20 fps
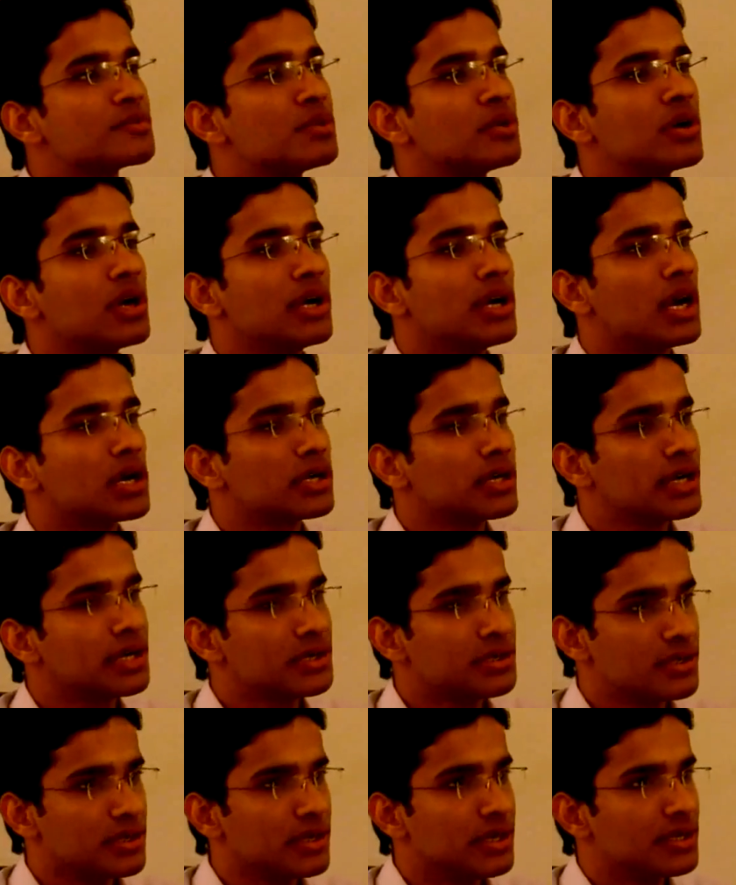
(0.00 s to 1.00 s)
who
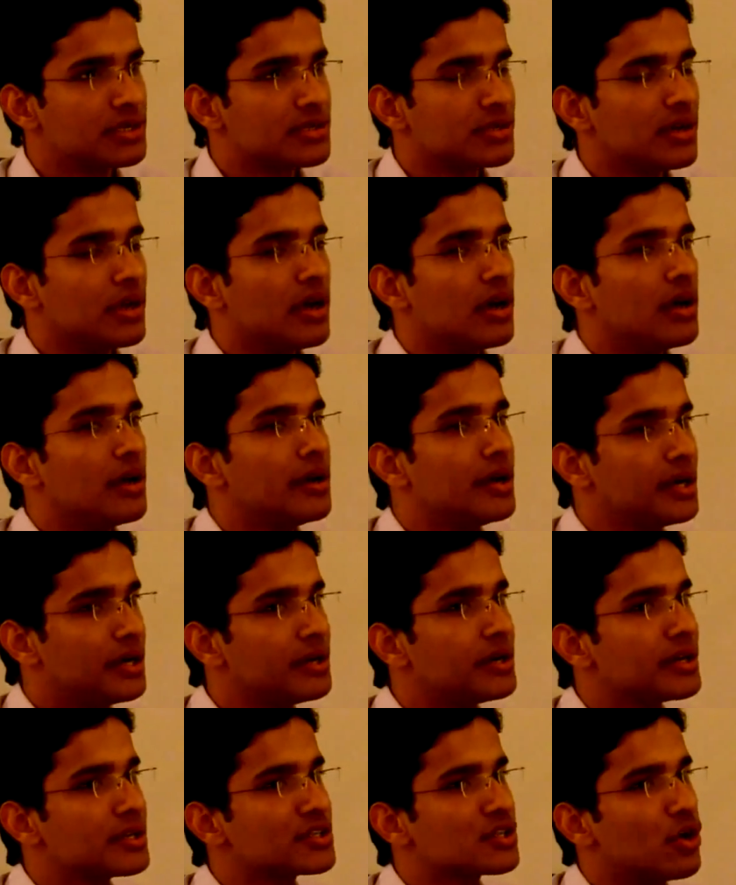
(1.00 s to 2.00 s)
conducted its
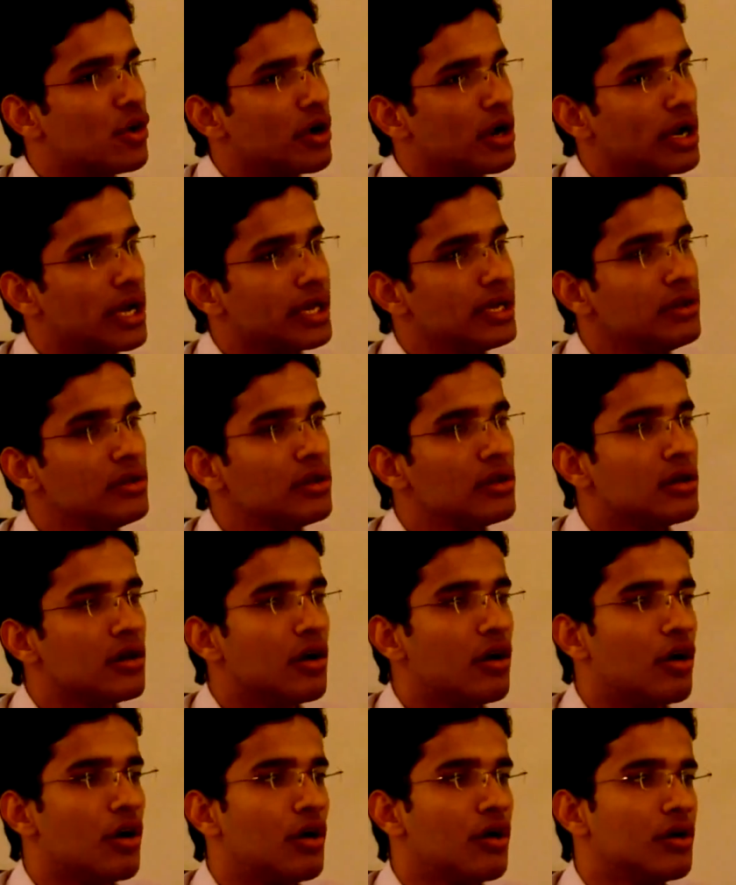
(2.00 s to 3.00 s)
written test online
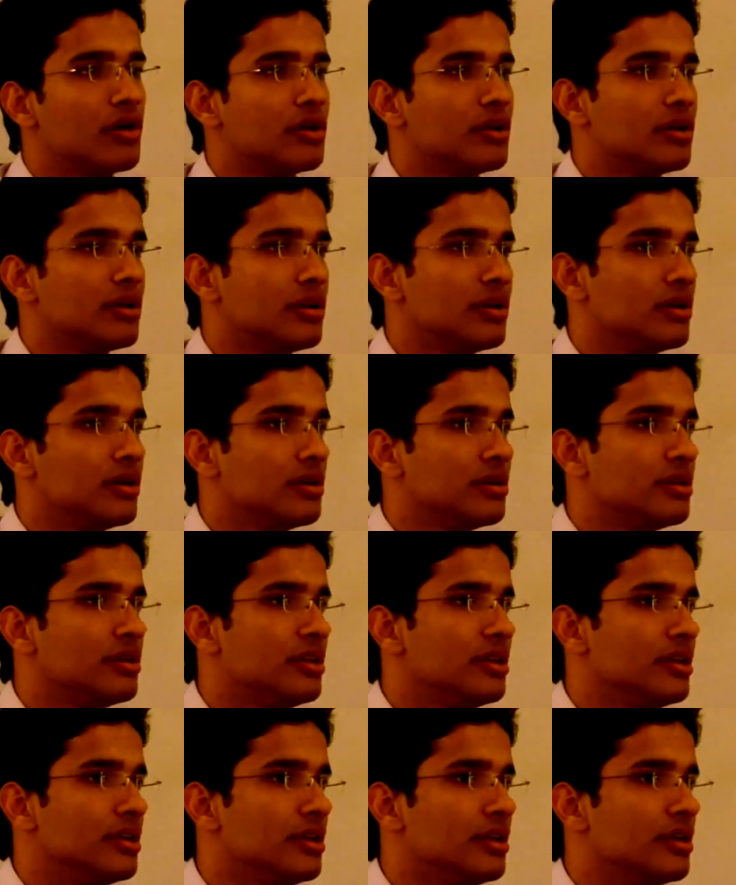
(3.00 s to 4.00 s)
on
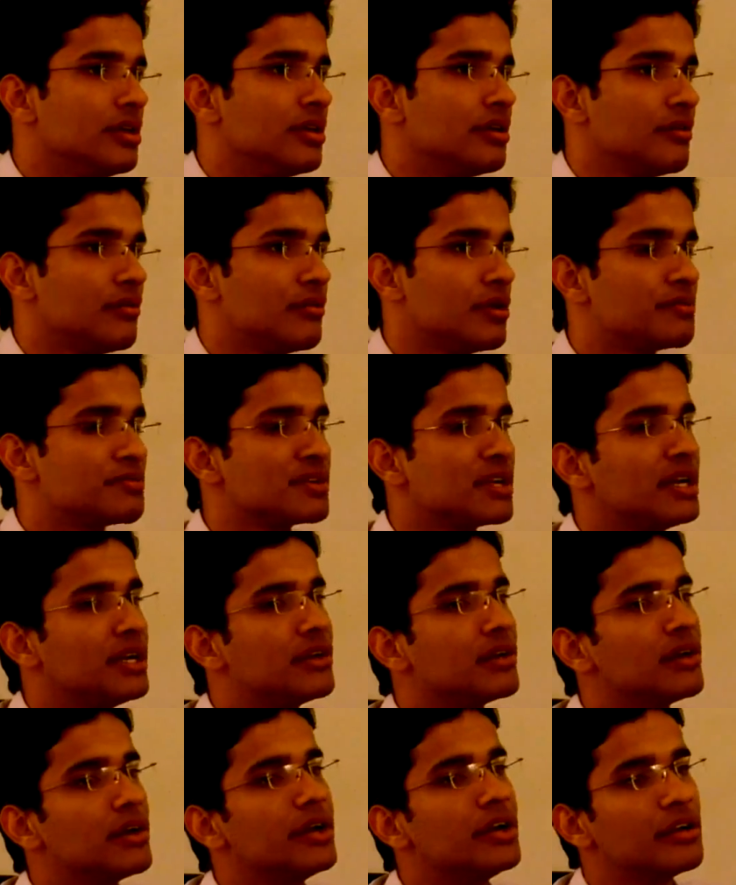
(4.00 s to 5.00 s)
the
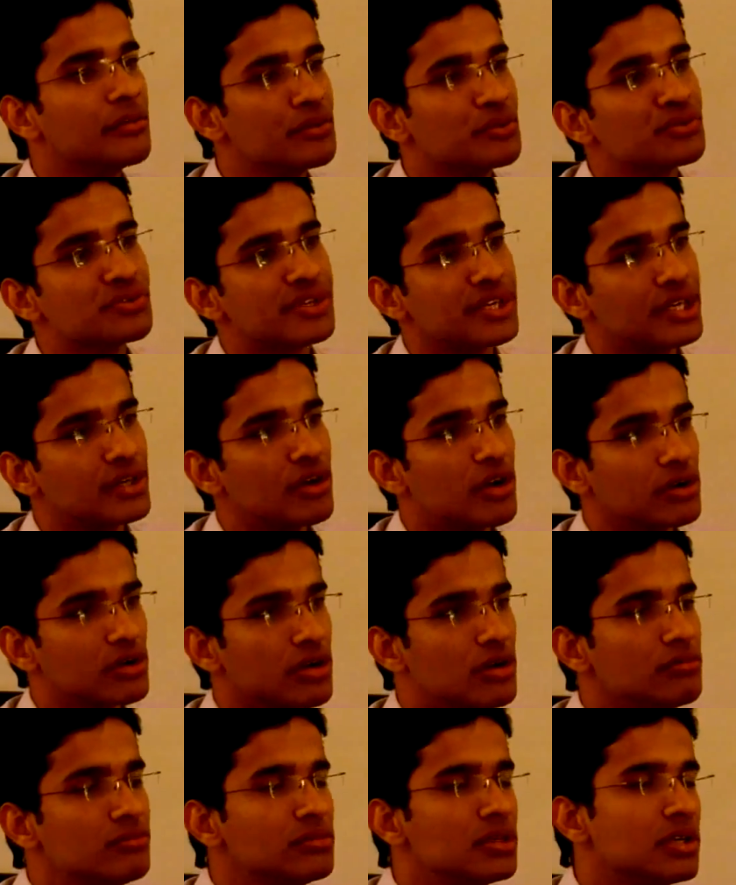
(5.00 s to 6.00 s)
website
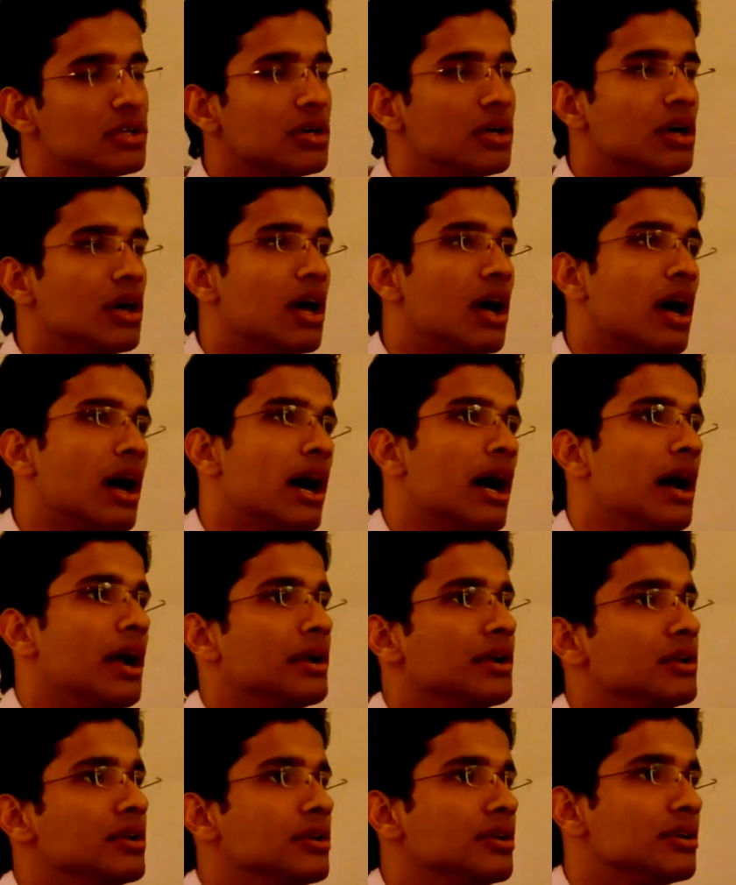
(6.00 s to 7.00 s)
interviewstreet.com,
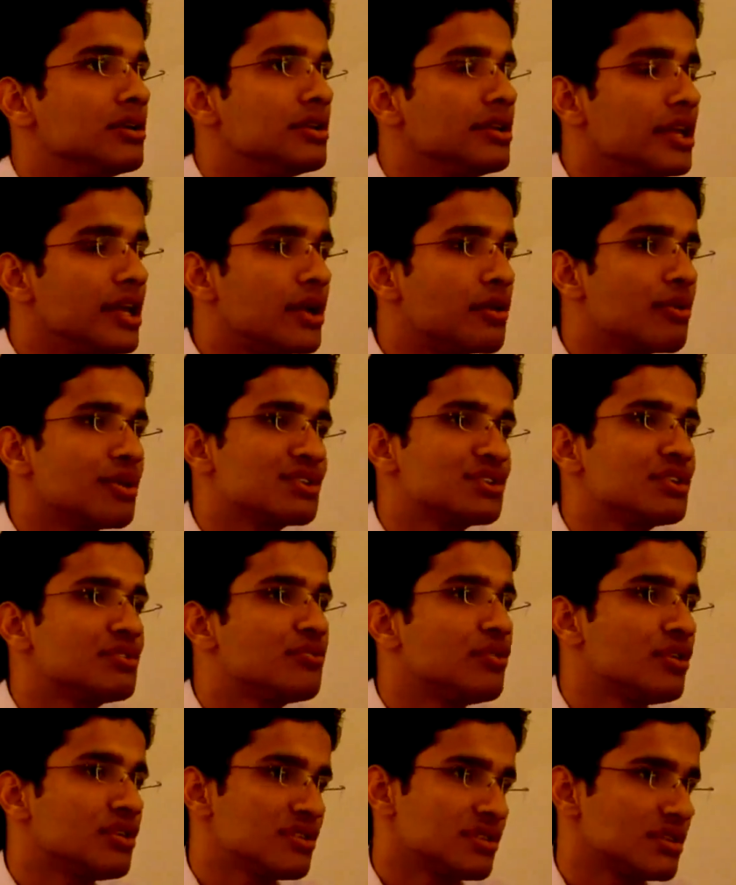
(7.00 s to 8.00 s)
and the
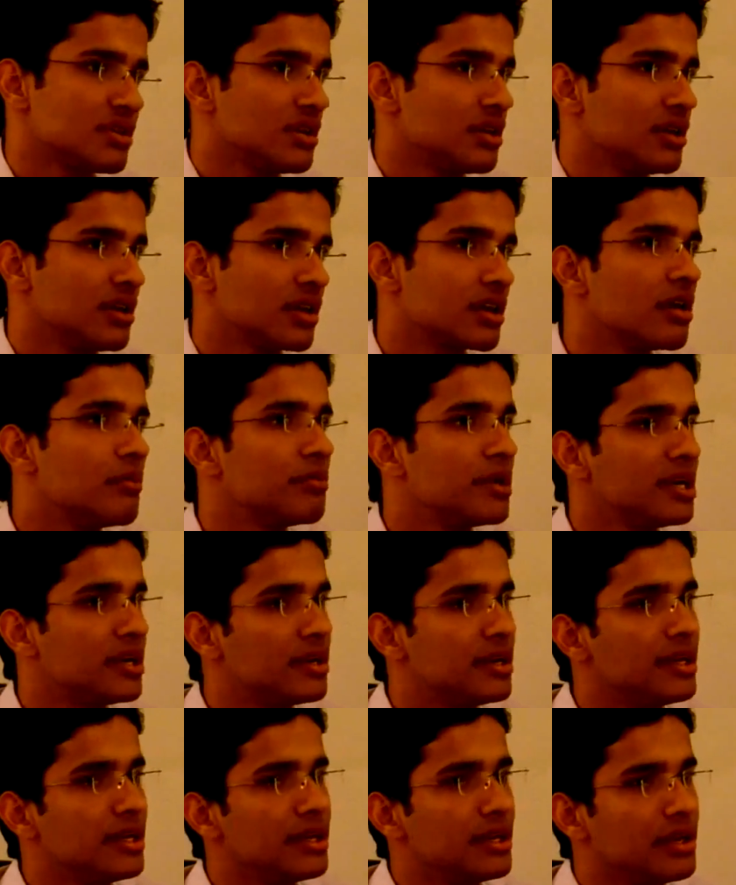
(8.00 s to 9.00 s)
question was
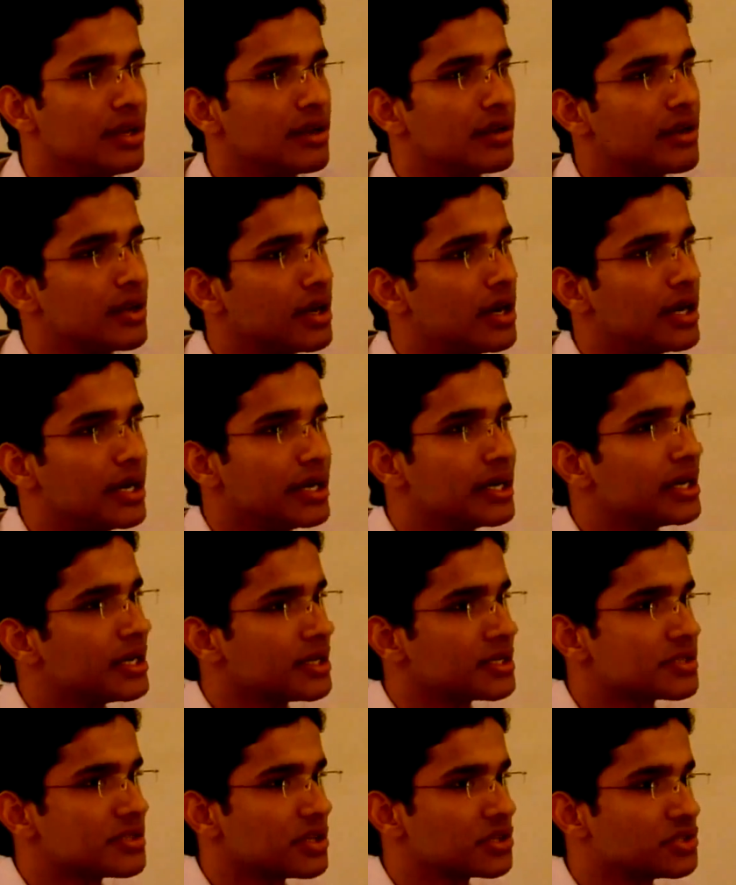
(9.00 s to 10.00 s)
completely regarding
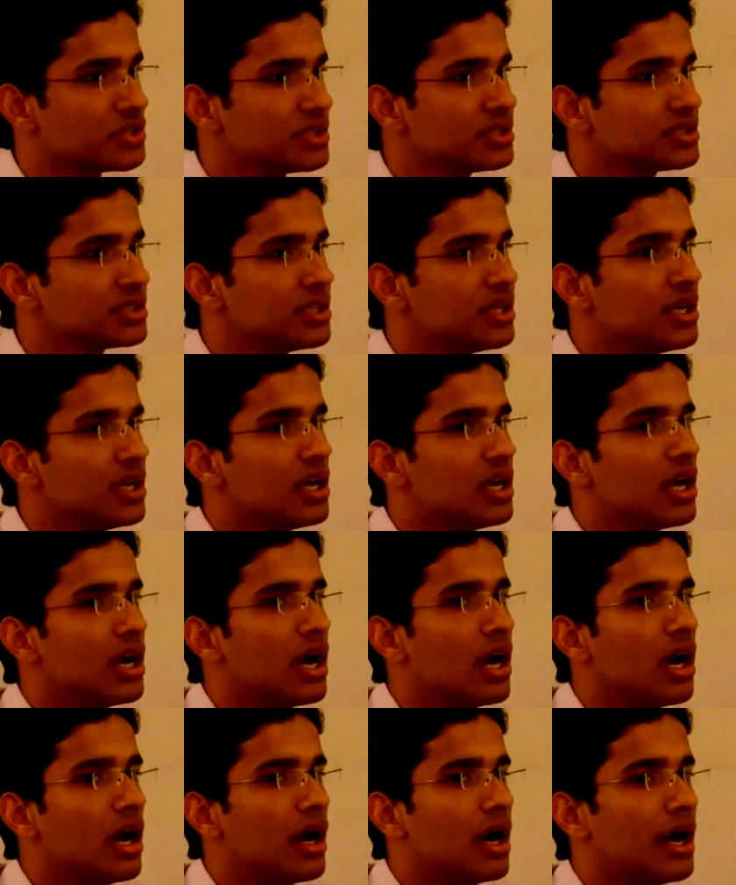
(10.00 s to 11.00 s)
data structures,
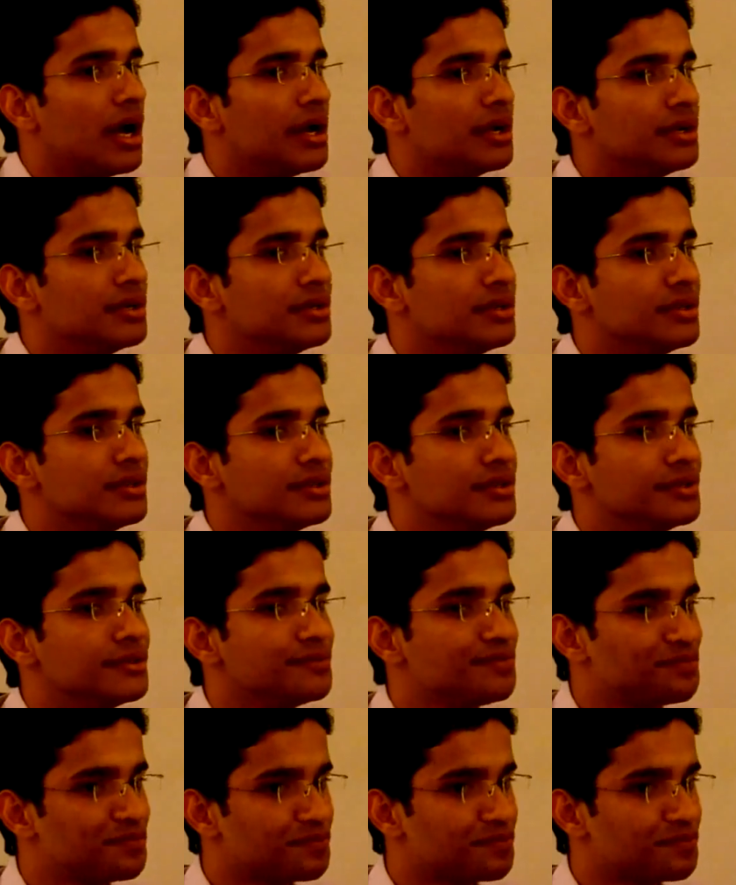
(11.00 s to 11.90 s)
and